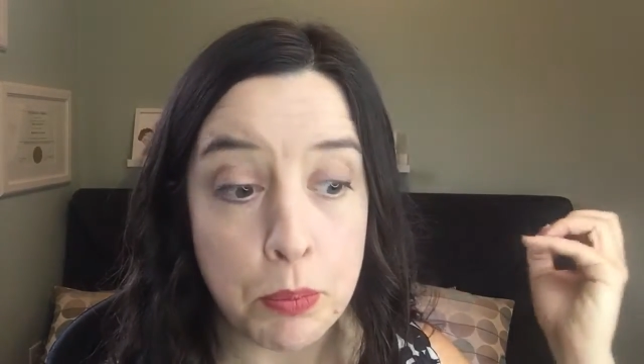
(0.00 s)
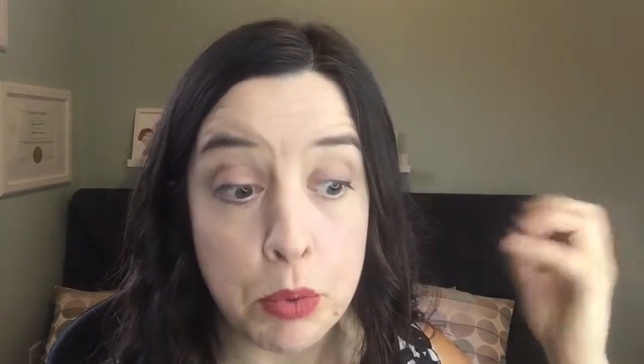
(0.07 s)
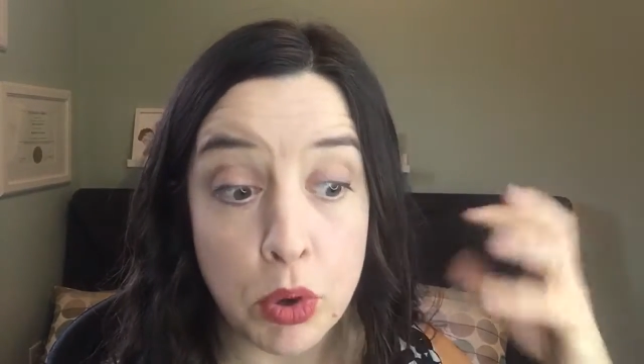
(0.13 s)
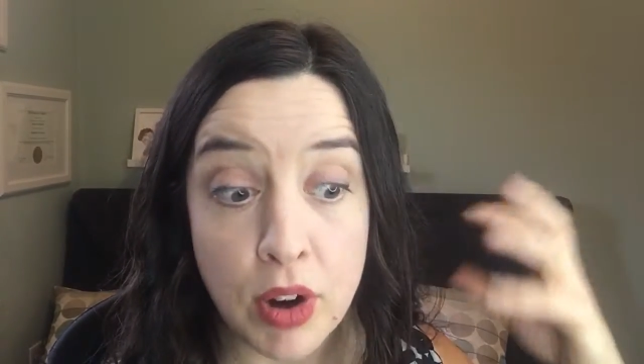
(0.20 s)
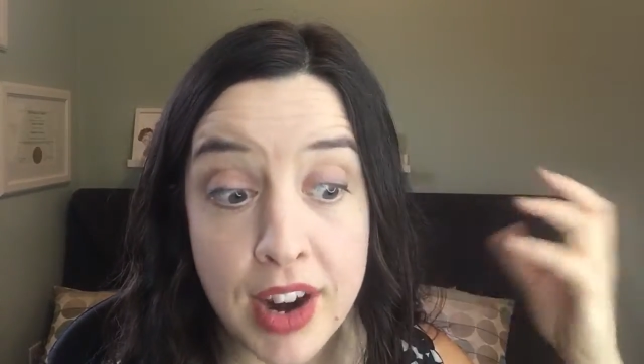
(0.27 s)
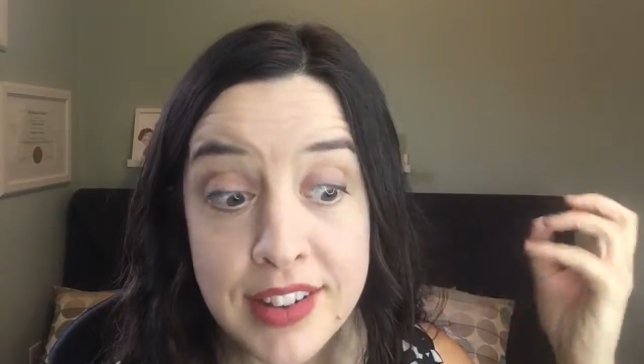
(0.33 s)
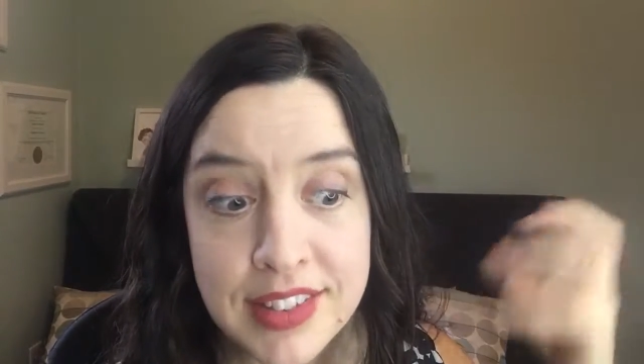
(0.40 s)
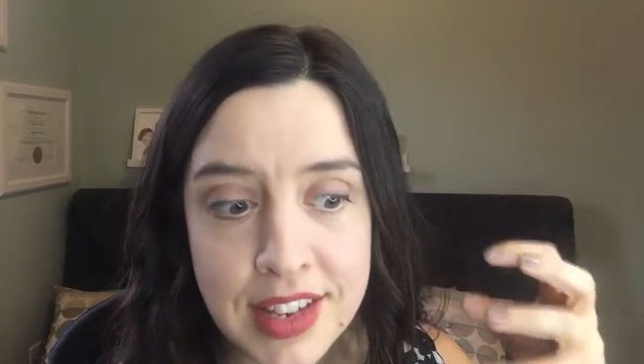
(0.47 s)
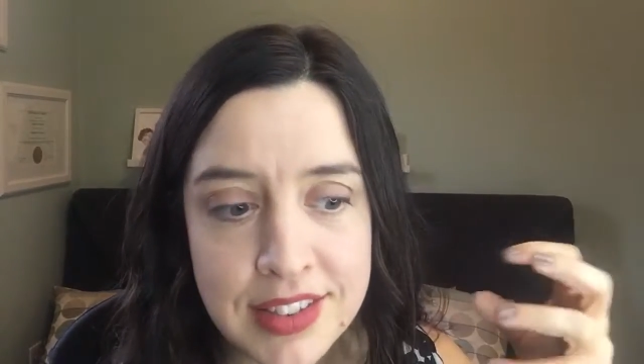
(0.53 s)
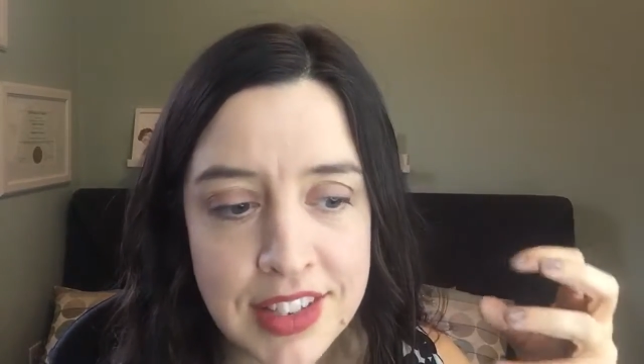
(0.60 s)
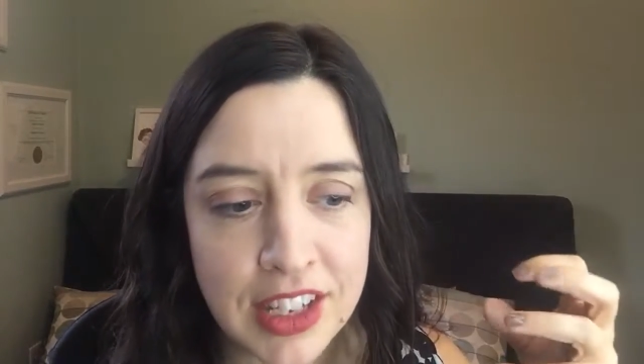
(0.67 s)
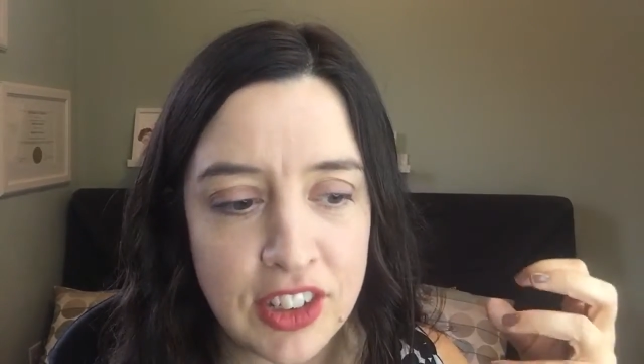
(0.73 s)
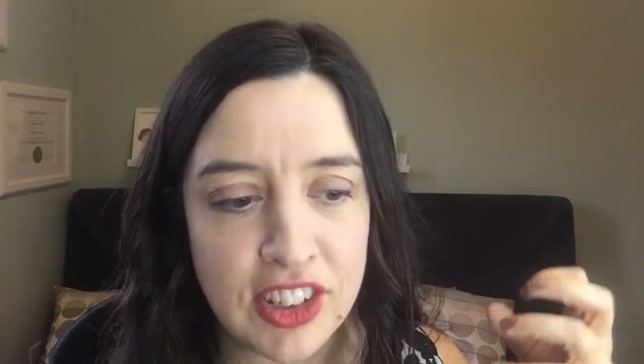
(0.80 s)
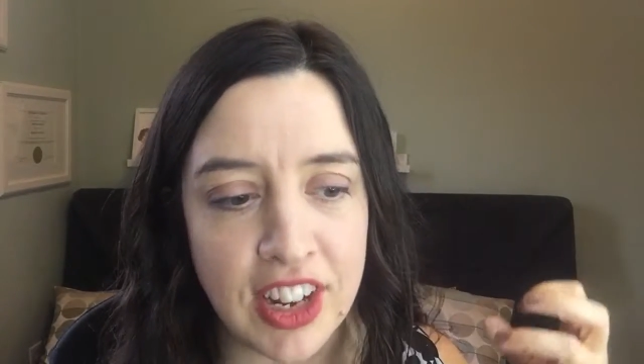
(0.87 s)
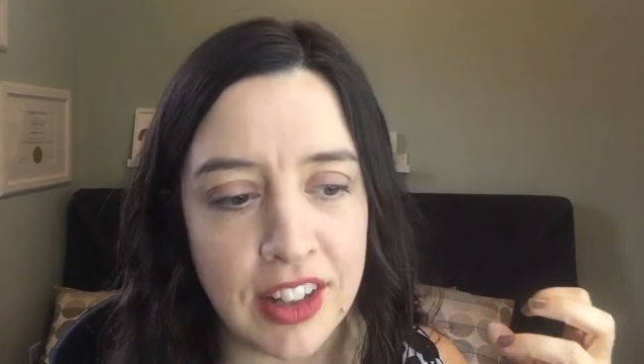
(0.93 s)

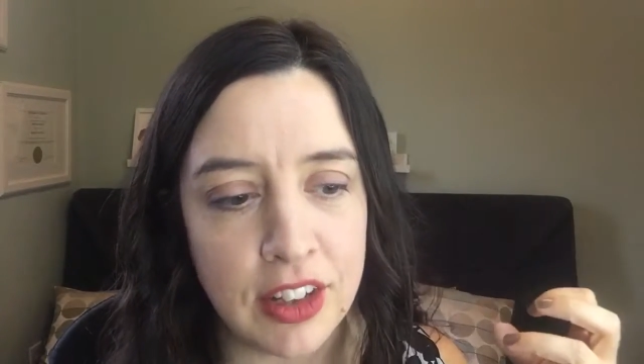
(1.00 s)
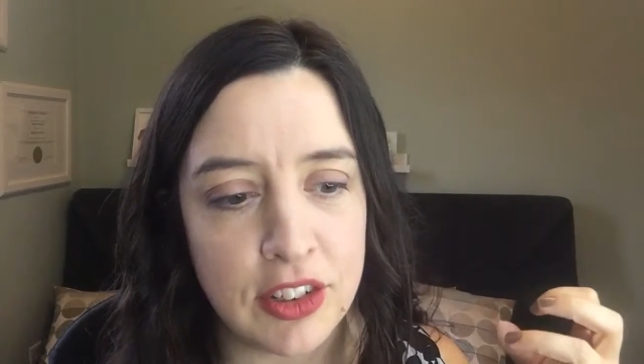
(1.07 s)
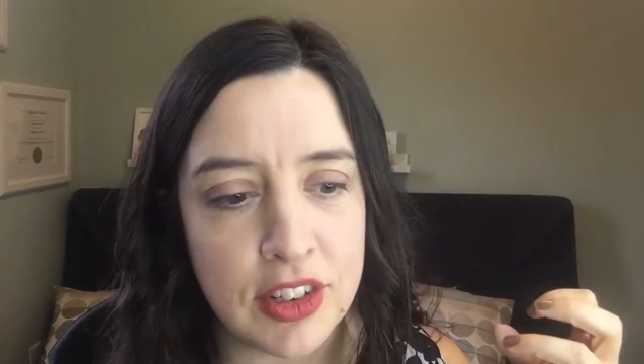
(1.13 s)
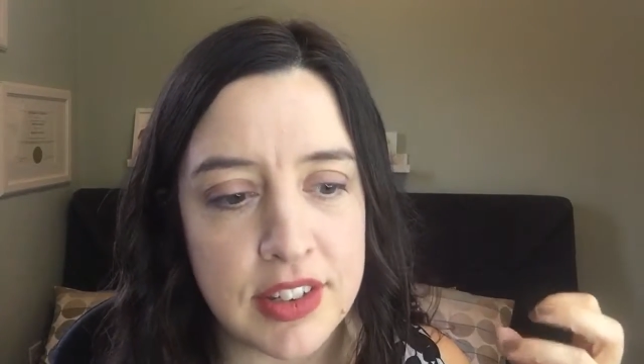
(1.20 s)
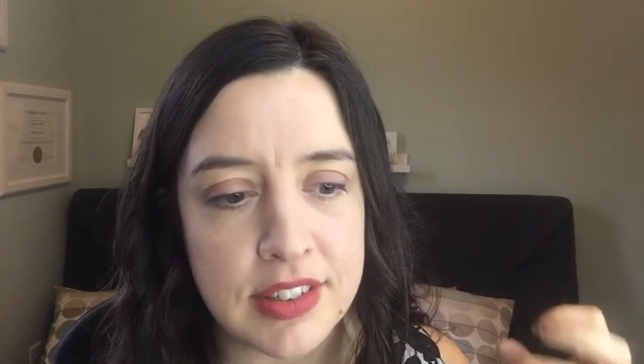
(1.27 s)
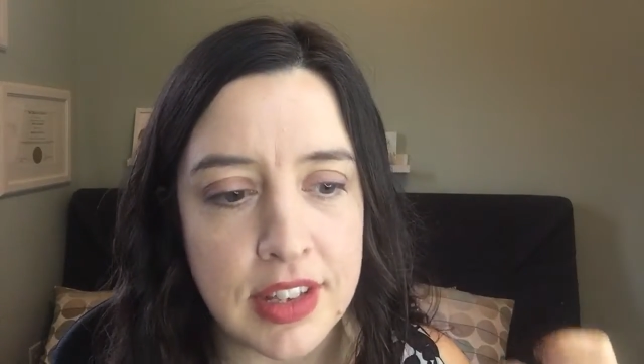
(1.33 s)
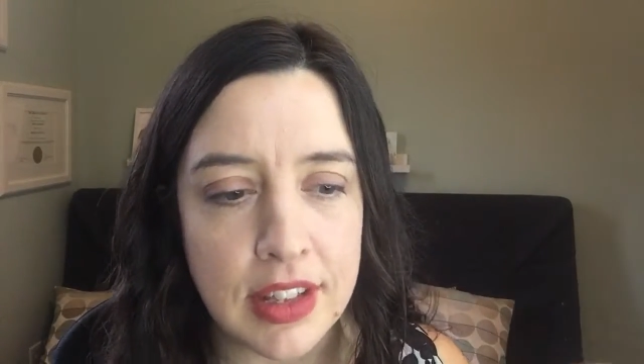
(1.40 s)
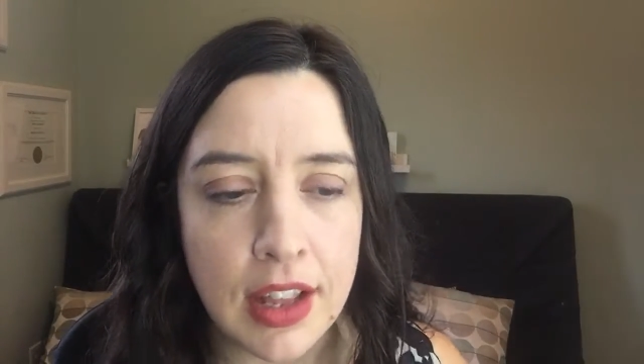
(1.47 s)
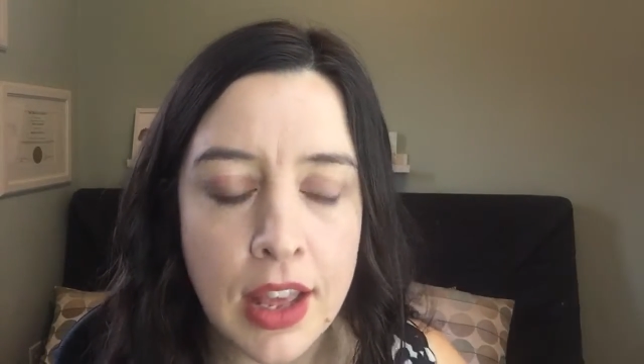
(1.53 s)
processing challenges.